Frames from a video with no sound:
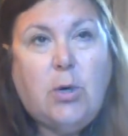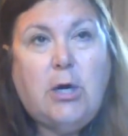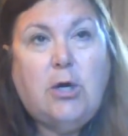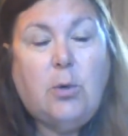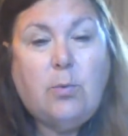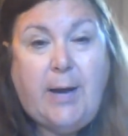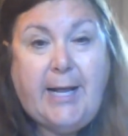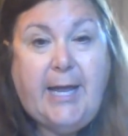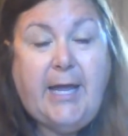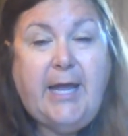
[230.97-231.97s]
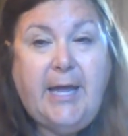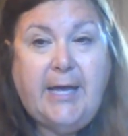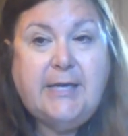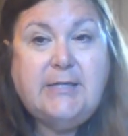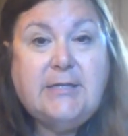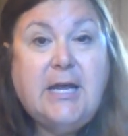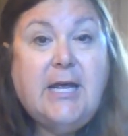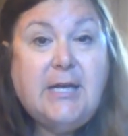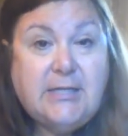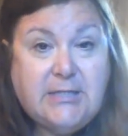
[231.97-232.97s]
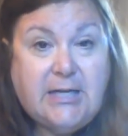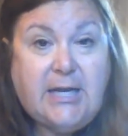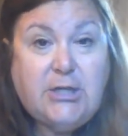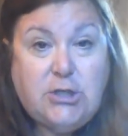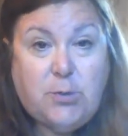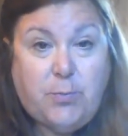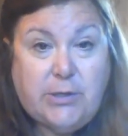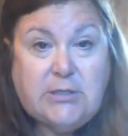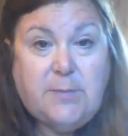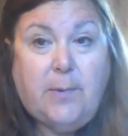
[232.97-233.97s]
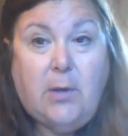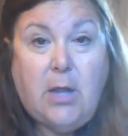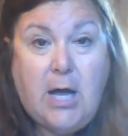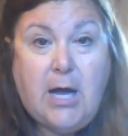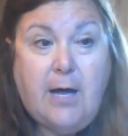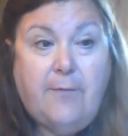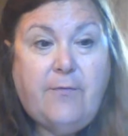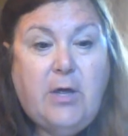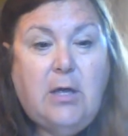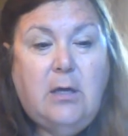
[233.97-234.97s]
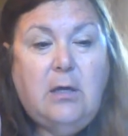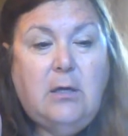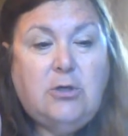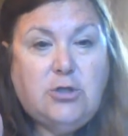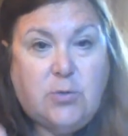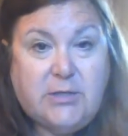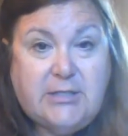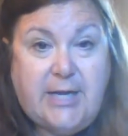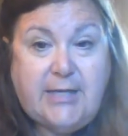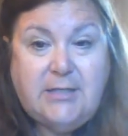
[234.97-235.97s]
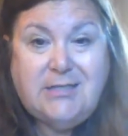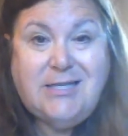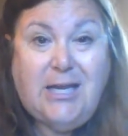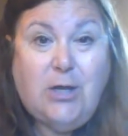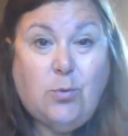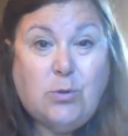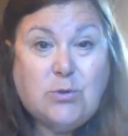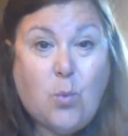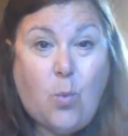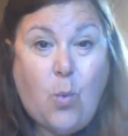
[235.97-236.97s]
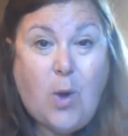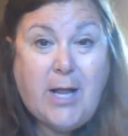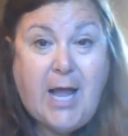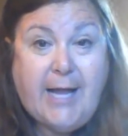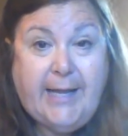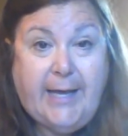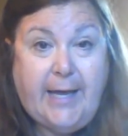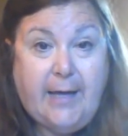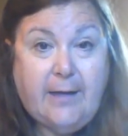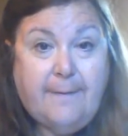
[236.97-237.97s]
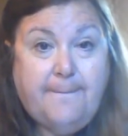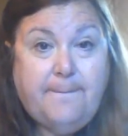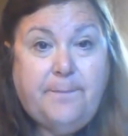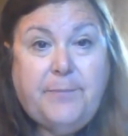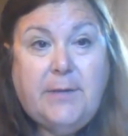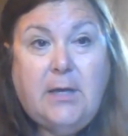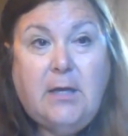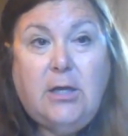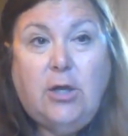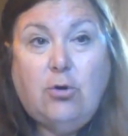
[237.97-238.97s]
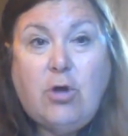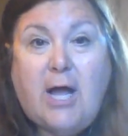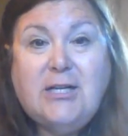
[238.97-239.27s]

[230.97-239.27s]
your writing is sticking to the principle of short sentence equals one idea. You're not